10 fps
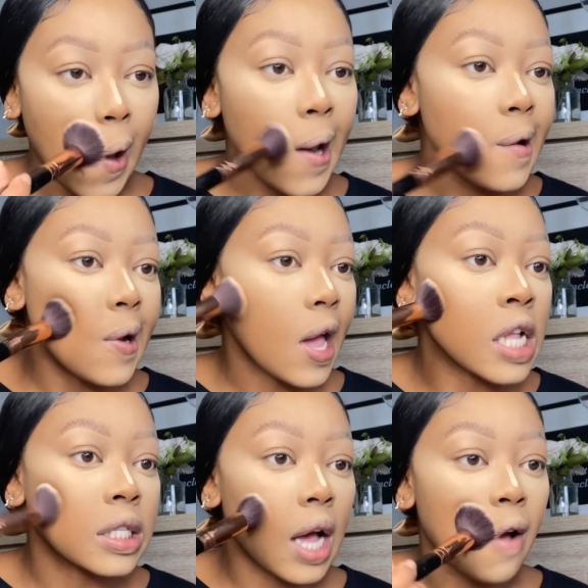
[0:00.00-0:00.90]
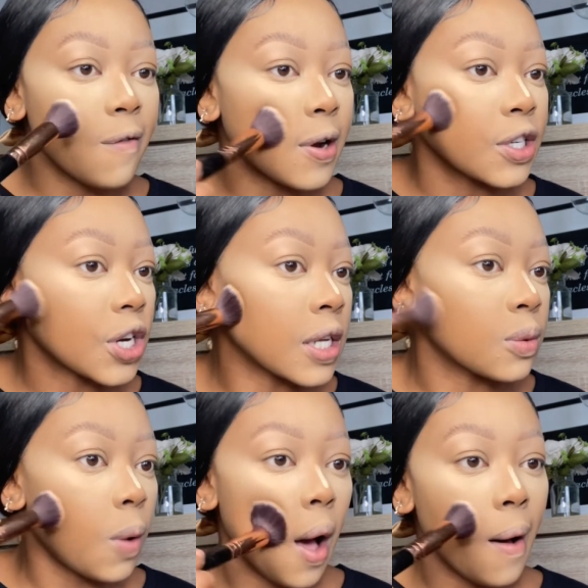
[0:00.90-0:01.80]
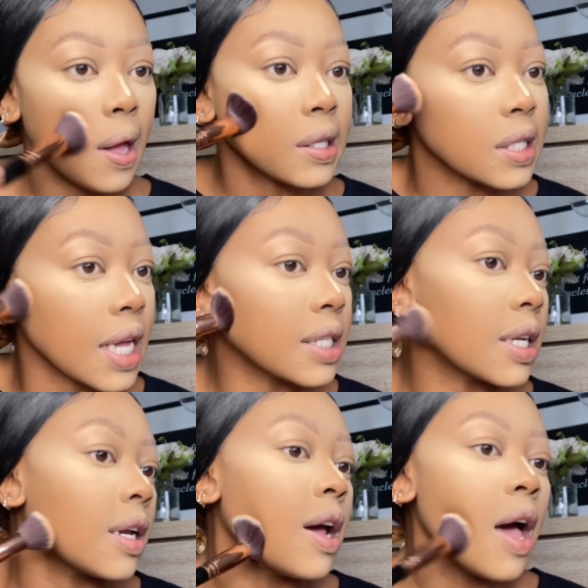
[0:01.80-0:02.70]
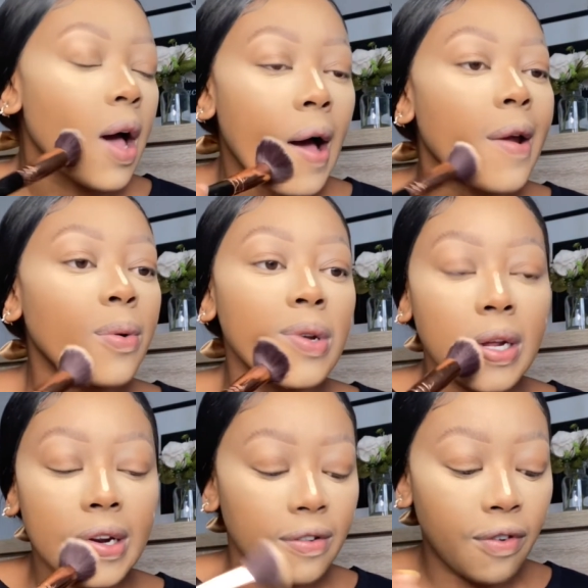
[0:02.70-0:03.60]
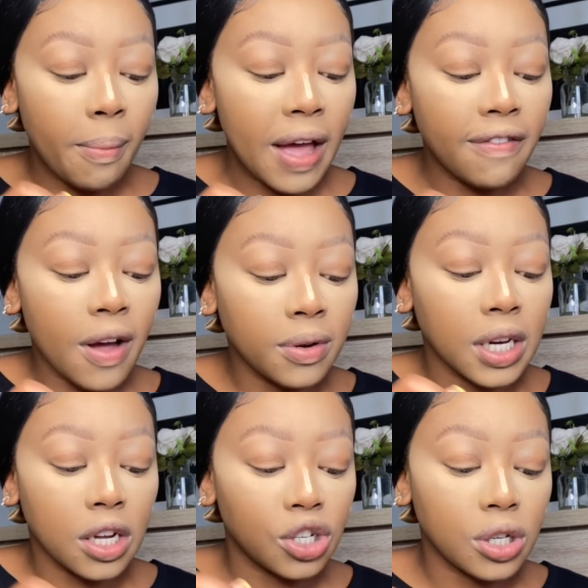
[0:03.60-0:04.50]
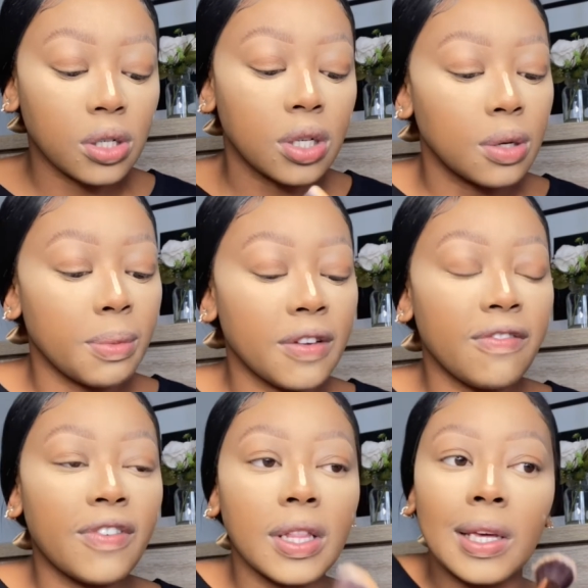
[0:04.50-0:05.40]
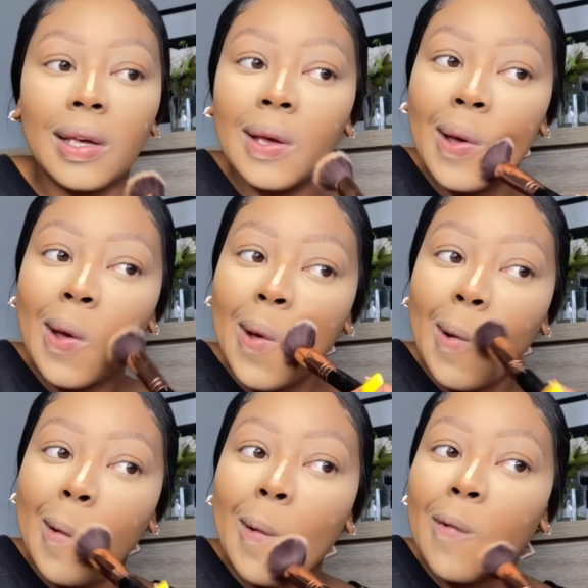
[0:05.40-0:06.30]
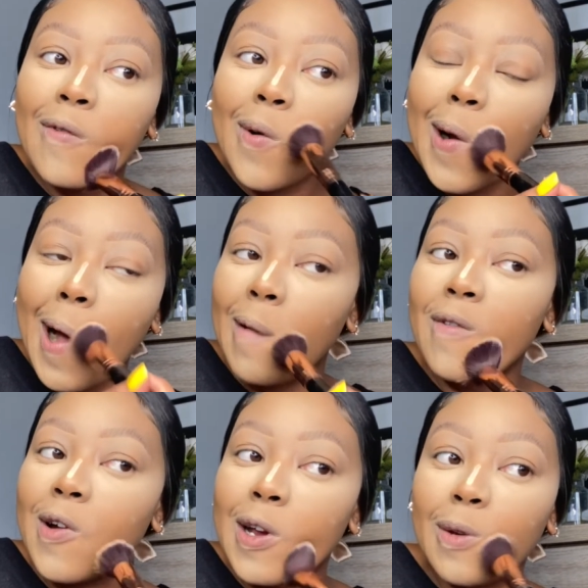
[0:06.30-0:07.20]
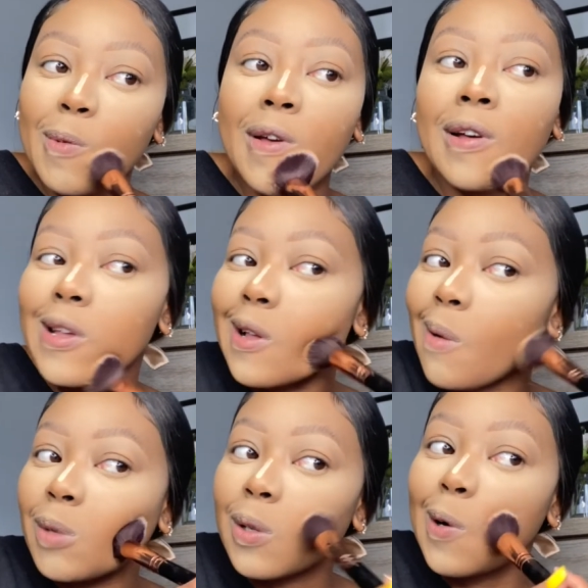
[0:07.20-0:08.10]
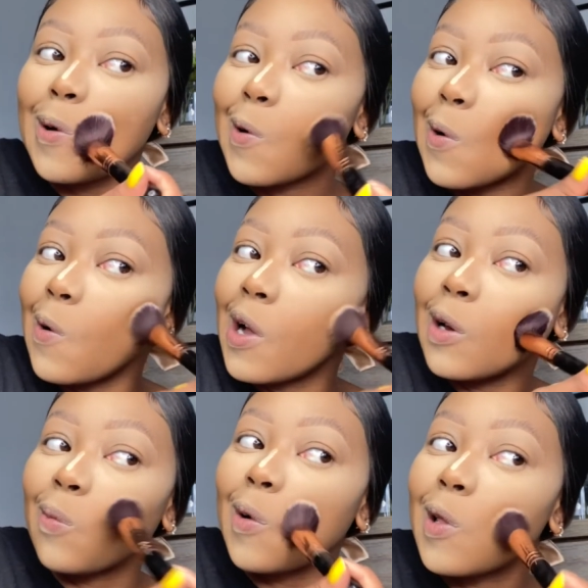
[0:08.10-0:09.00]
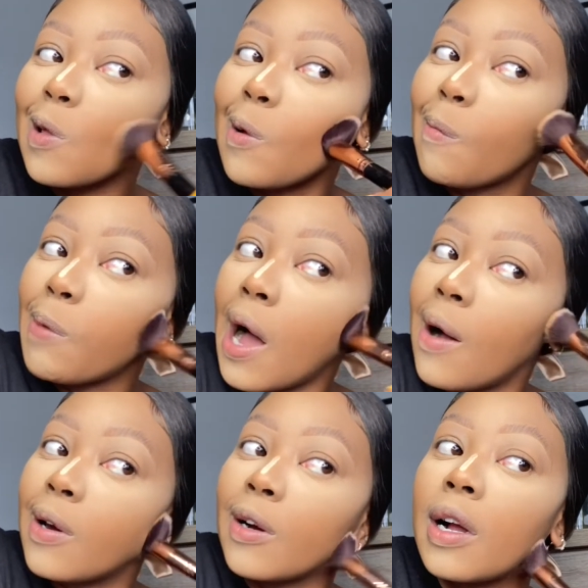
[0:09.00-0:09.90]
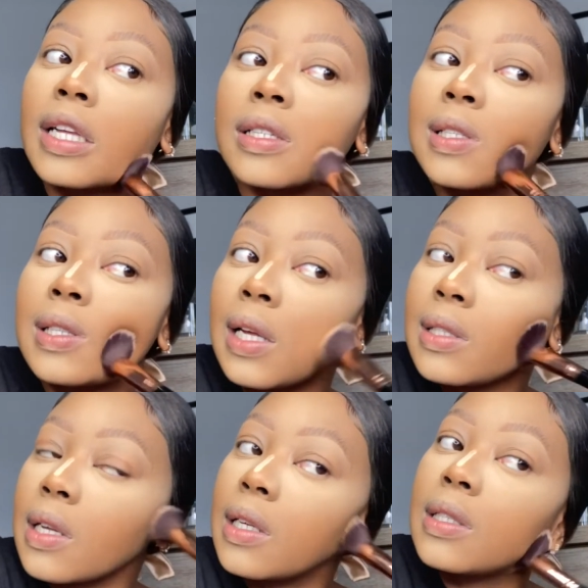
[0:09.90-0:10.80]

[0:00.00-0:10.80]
And it adds coverage as well. Hence I said I don't need for my foundation to be fully full coverage because I'm still gonna go in with powder and set it.